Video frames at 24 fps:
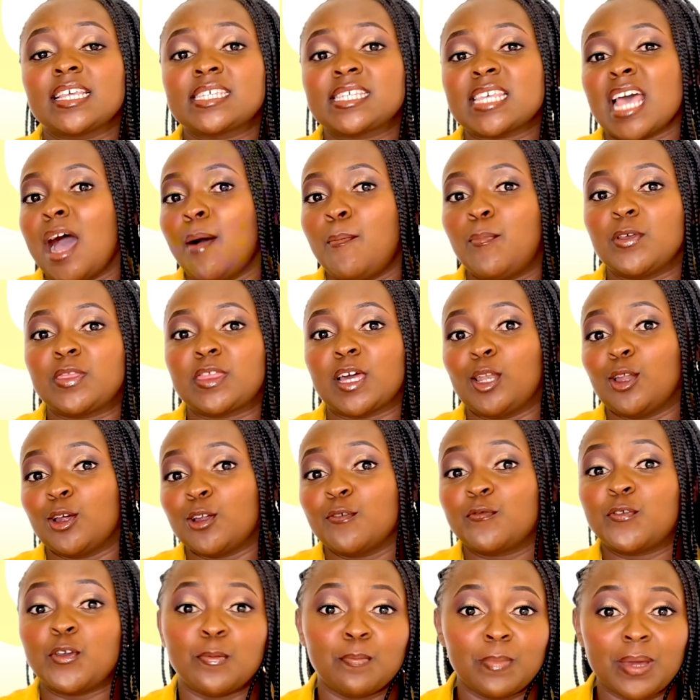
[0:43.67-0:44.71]
up with a lot of
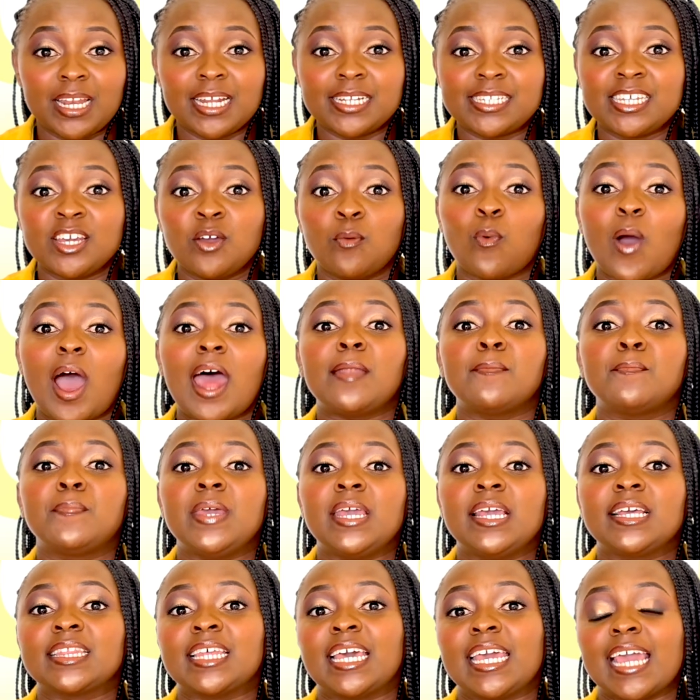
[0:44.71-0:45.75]
humility, one being
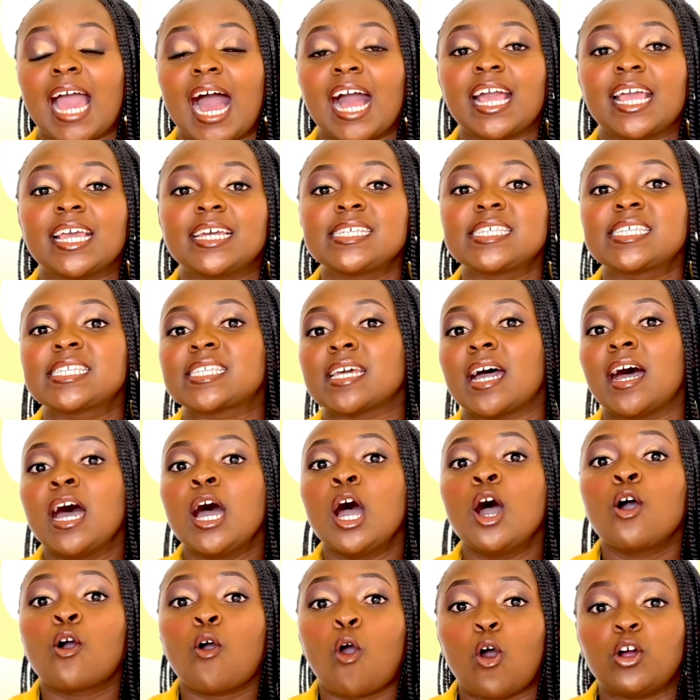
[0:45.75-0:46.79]
the youngest
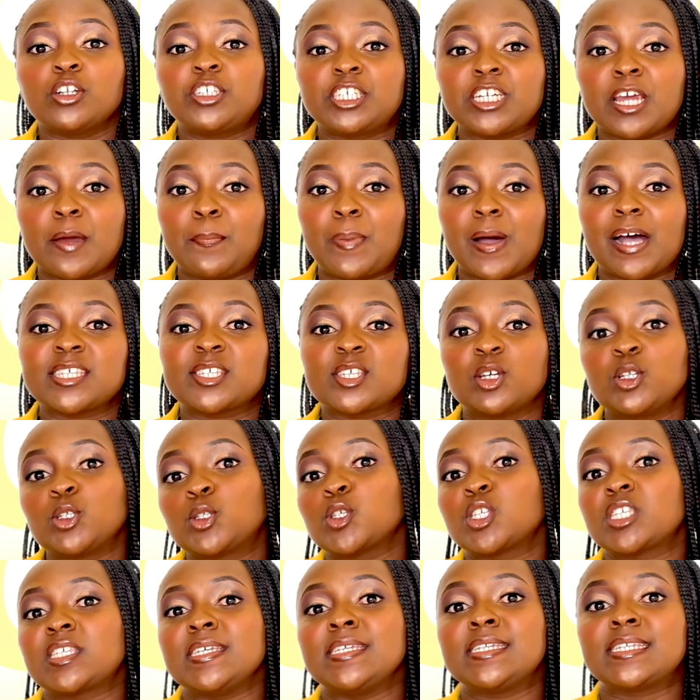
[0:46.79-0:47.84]
co-chairperson to
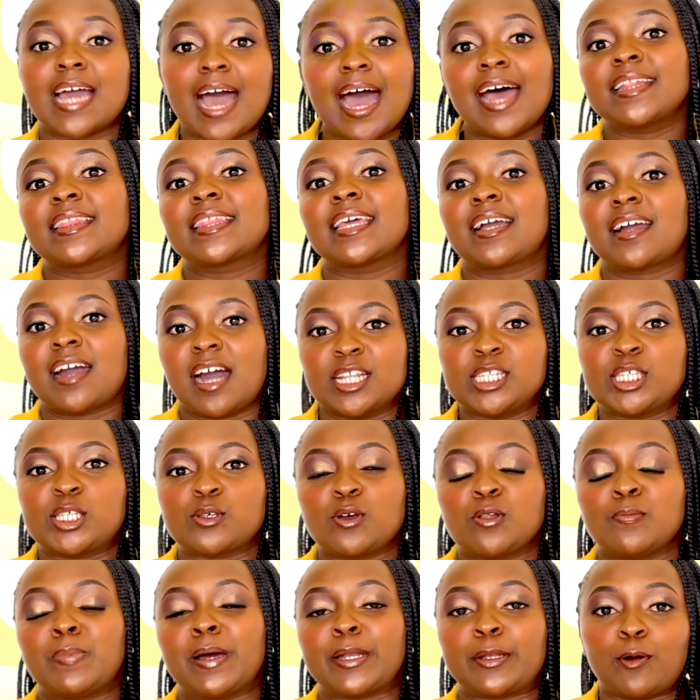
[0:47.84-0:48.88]
sit at the council,
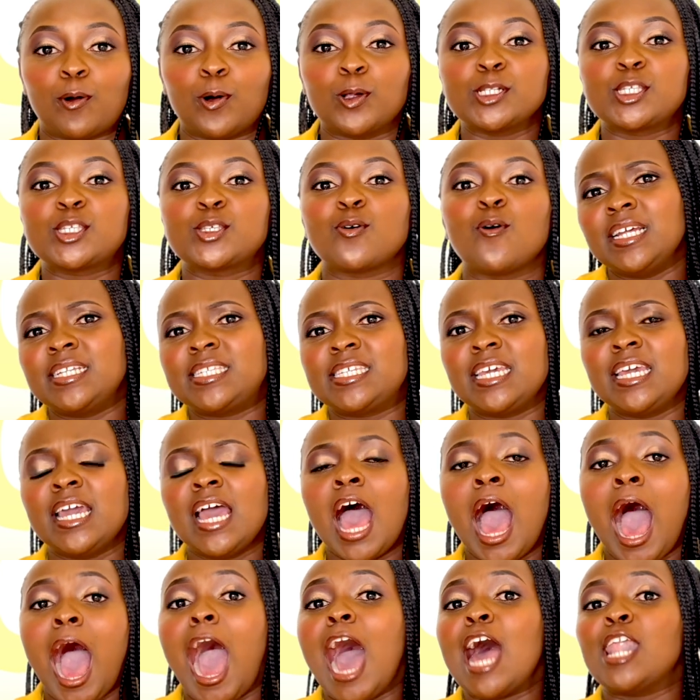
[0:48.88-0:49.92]
but also
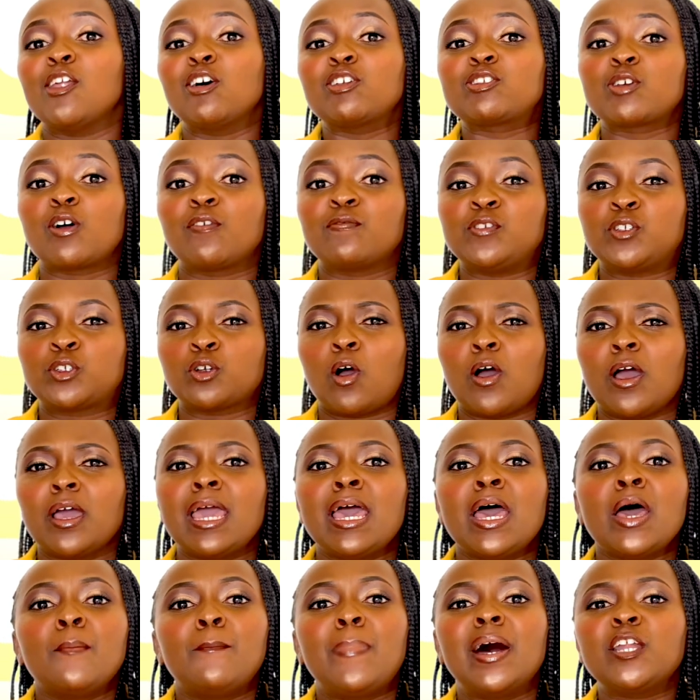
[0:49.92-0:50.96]
a lot of joy,
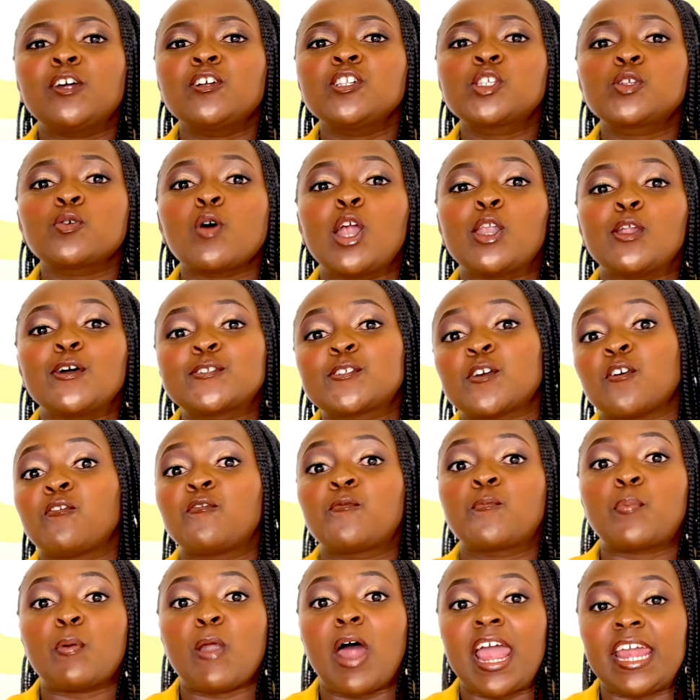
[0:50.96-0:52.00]
but also a lot of
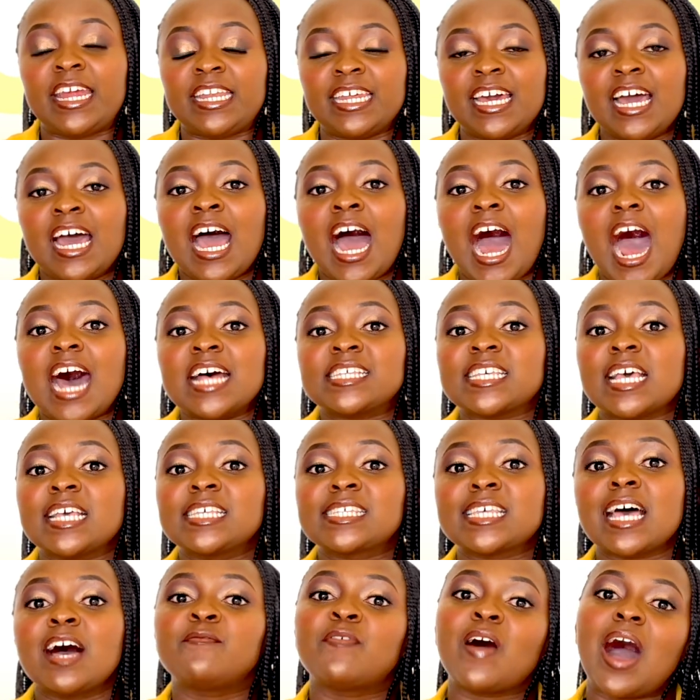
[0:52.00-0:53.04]
pride as I
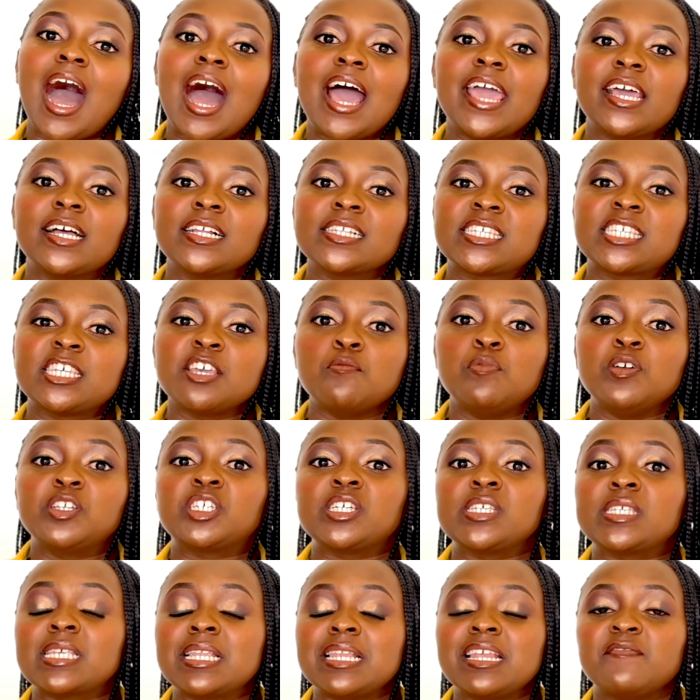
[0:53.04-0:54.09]
serve I L C, which is
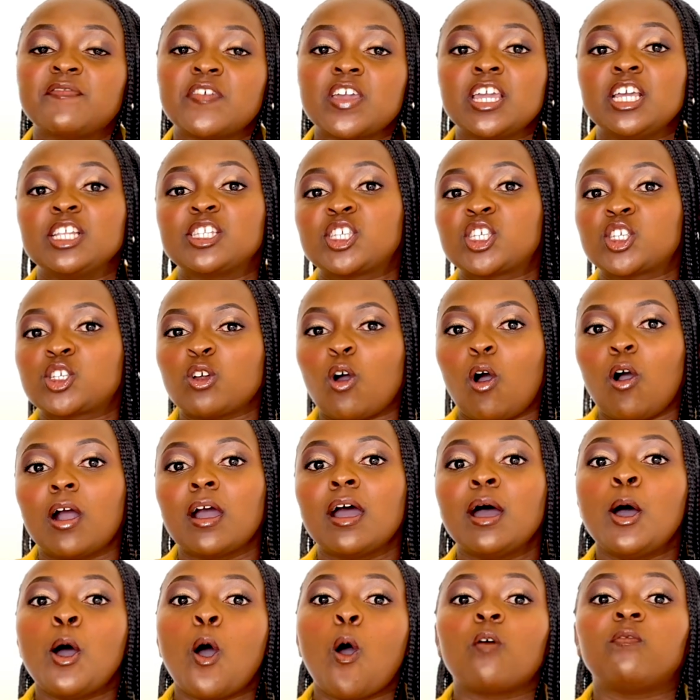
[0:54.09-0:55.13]
living its talk
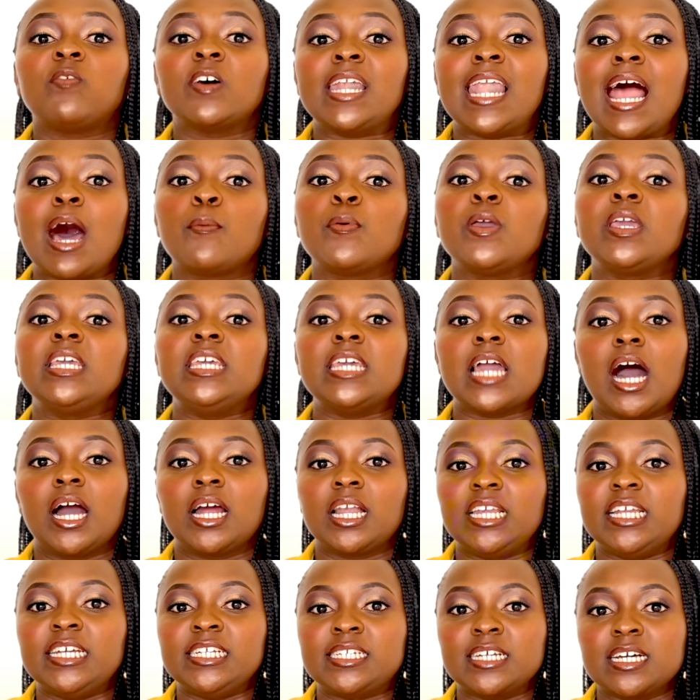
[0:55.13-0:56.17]
of allowing young
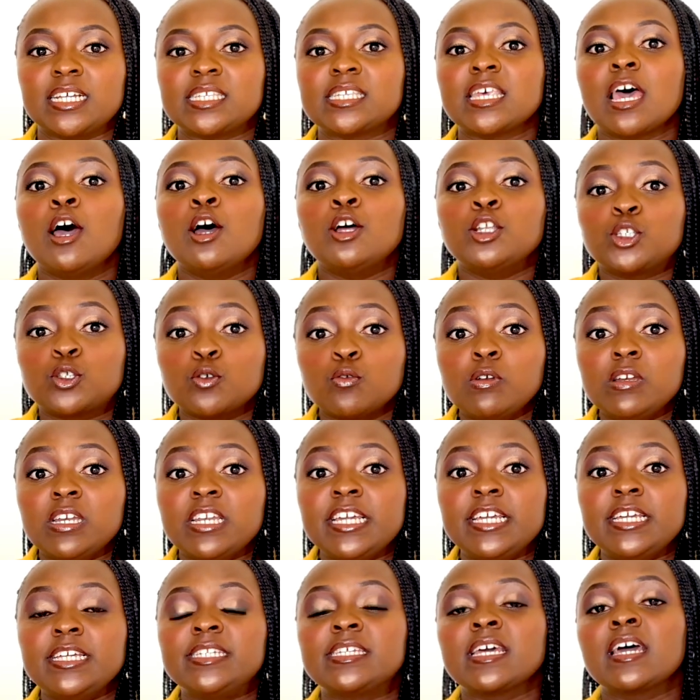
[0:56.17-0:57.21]
leaders to
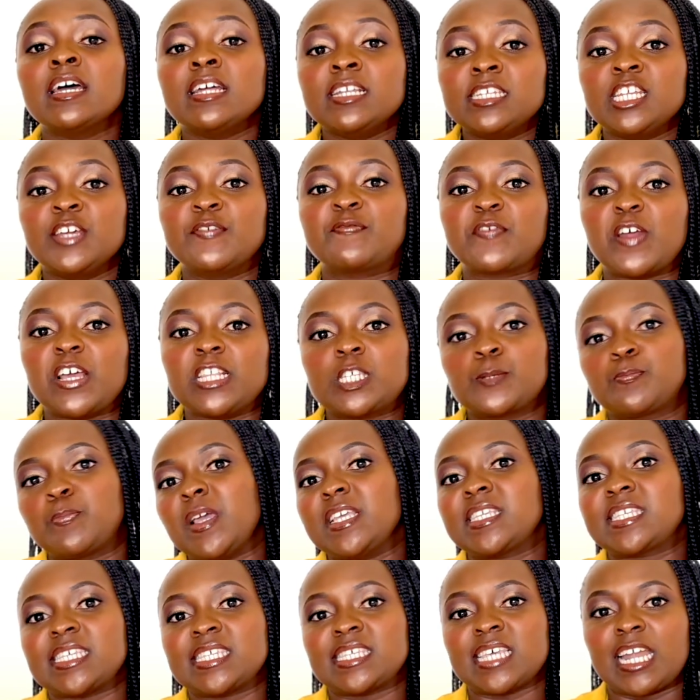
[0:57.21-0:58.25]
lead different
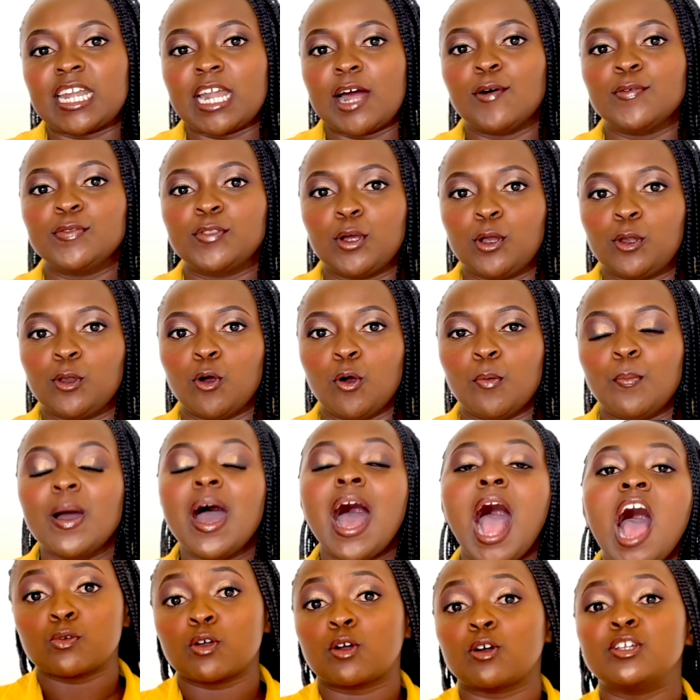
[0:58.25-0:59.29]
spaces around the globe.
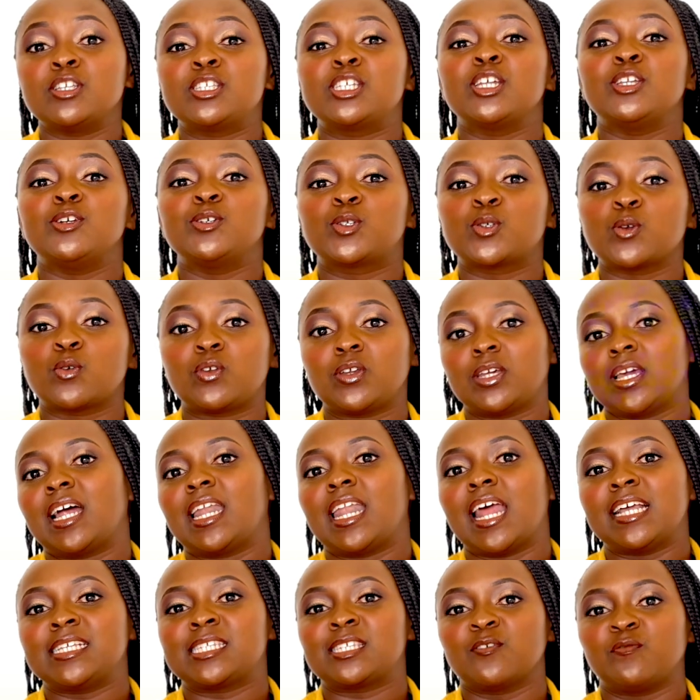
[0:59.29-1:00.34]
We continue to
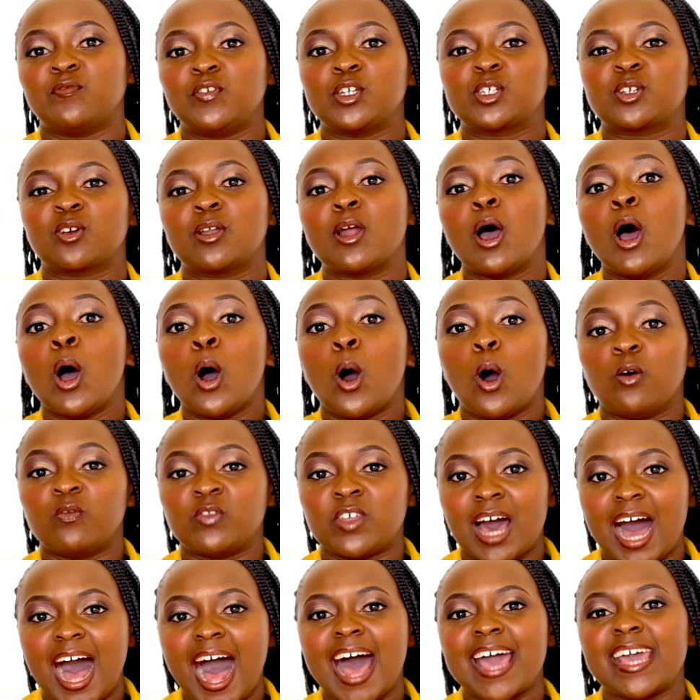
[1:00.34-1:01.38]
realize the vision of the
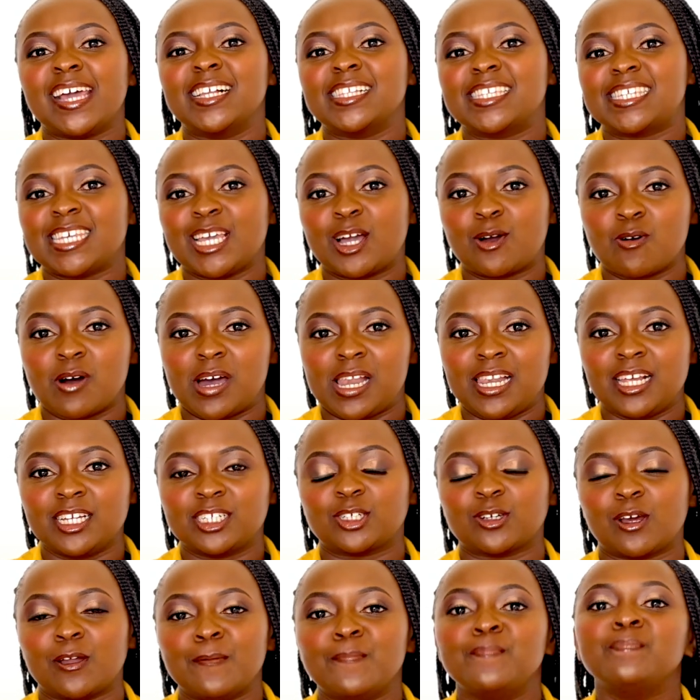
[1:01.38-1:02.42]
I L C
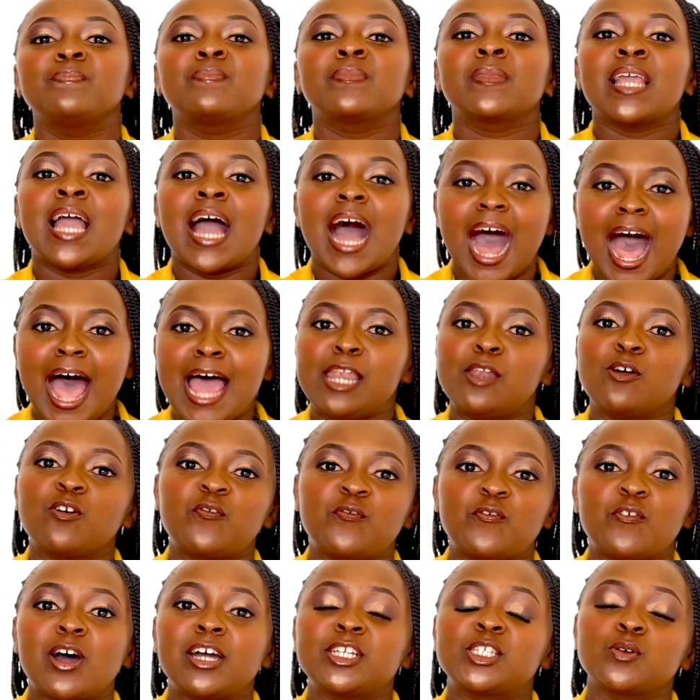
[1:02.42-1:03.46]
coalition. I look
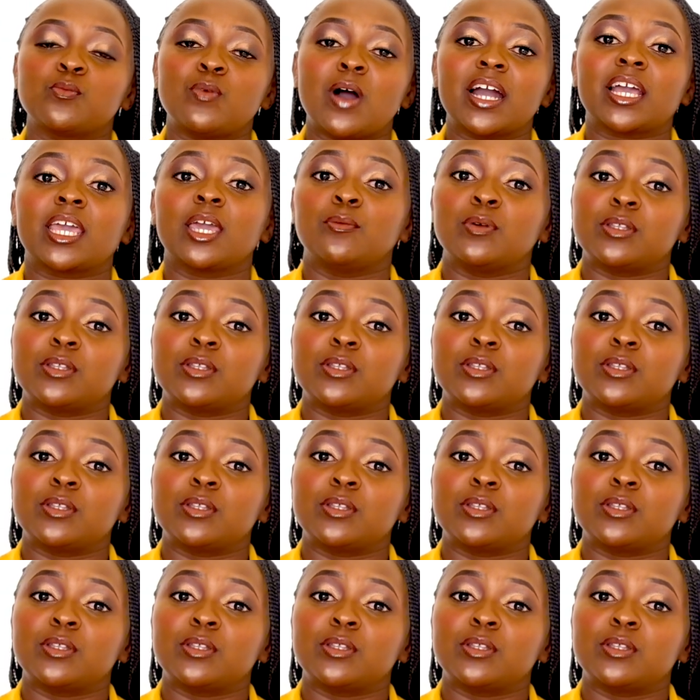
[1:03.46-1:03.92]
forward to working with